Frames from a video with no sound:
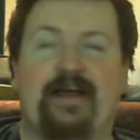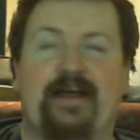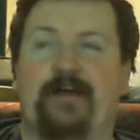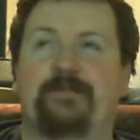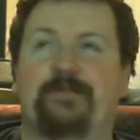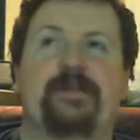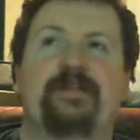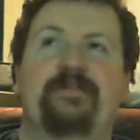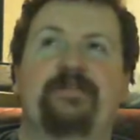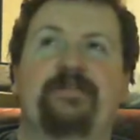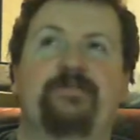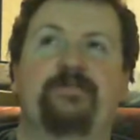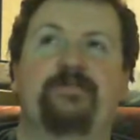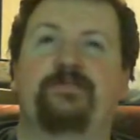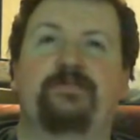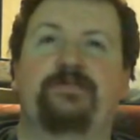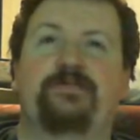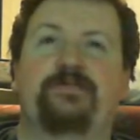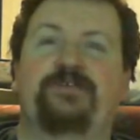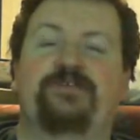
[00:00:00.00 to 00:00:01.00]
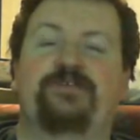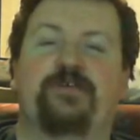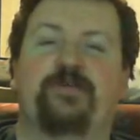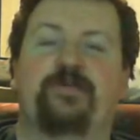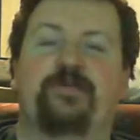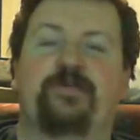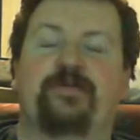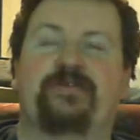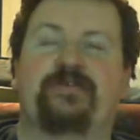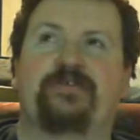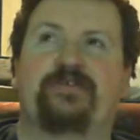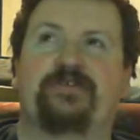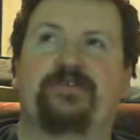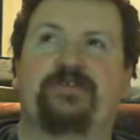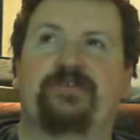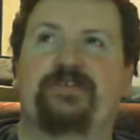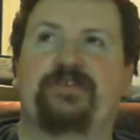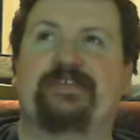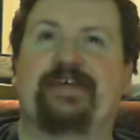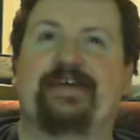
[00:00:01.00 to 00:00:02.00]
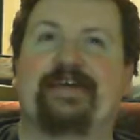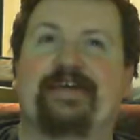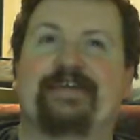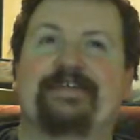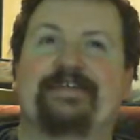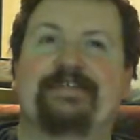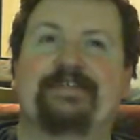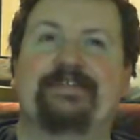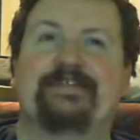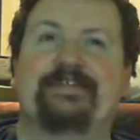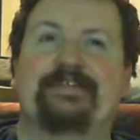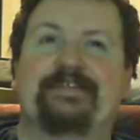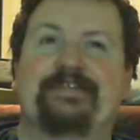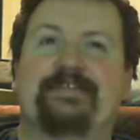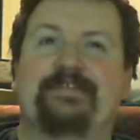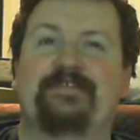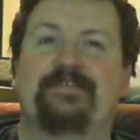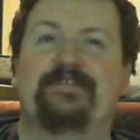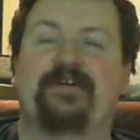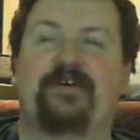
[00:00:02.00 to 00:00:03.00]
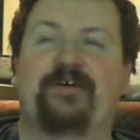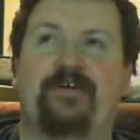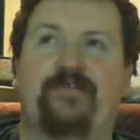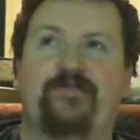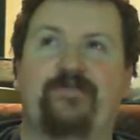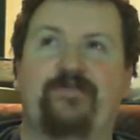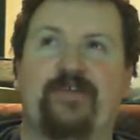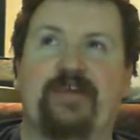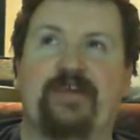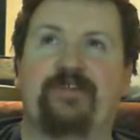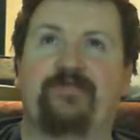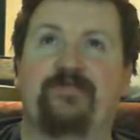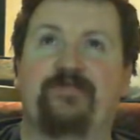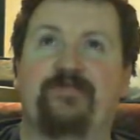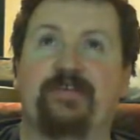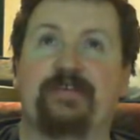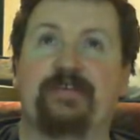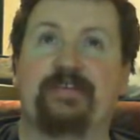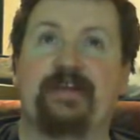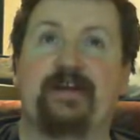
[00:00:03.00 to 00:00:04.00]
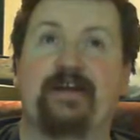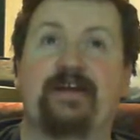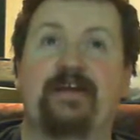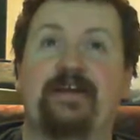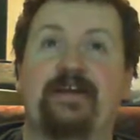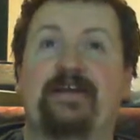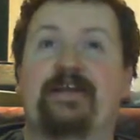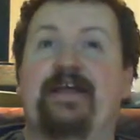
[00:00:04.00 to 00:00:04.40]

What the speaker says: I mean, you're talking about 3 seconds of a difference there.